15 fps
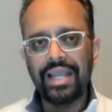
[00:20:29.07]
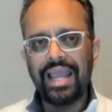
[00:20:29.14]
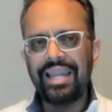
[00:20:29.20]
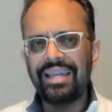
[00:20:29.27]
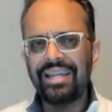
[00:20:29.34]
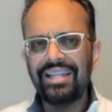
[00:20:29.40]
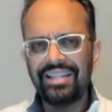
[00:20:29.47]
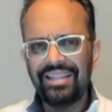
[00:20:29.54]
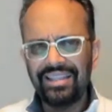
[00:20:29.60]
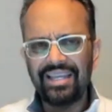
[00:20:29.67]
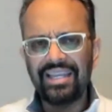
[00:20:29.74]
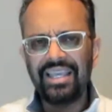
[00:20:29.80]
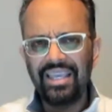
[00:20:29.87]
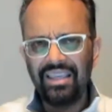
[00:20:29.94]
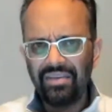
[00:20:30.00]
and
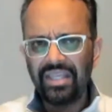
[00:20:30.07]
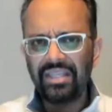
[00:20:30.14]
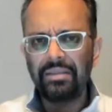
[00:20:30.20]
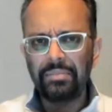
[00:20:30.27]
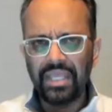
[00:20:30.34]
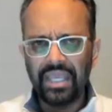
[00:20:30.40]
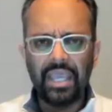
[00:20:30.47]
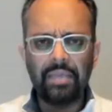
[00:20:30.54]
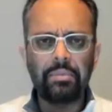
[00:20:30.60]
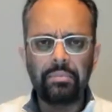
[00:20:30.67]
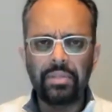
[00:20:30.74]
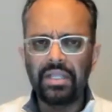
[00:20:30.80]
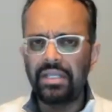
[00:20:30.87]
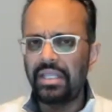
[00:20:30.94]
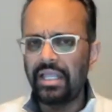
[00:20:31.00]
then giving them the
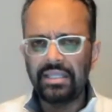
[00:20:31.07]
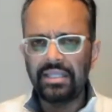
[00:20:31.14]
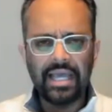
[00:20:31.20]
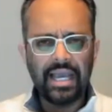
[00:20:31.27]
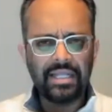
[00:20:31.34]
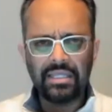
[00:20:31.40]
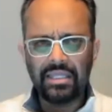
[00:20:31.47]
capability, that